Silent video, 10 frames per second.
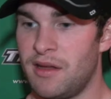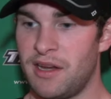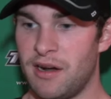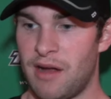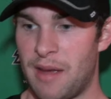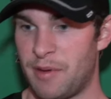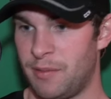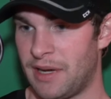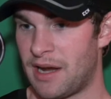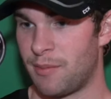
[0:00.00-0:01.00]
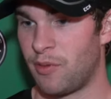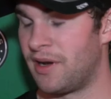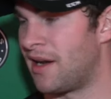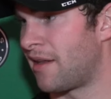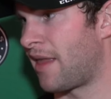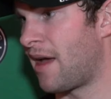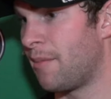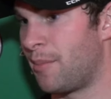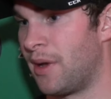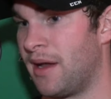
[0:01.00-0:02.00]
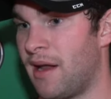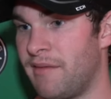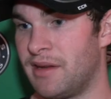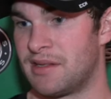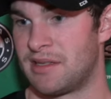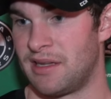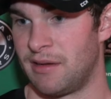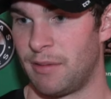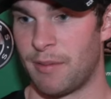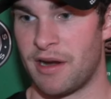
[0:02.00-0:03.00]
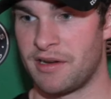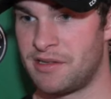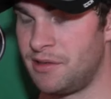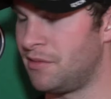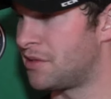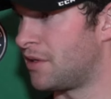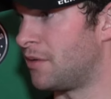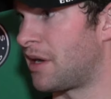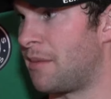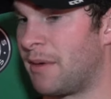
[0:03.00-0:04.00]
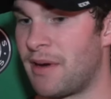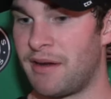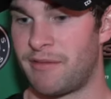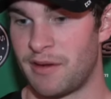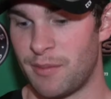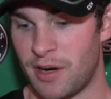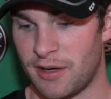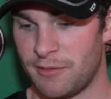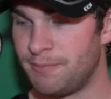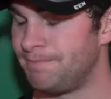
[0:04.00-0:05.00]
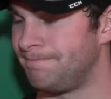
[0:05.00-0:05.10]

you know, happy we got a point out of that, but obviously we wanted to, so we got to be ready for tomorrow.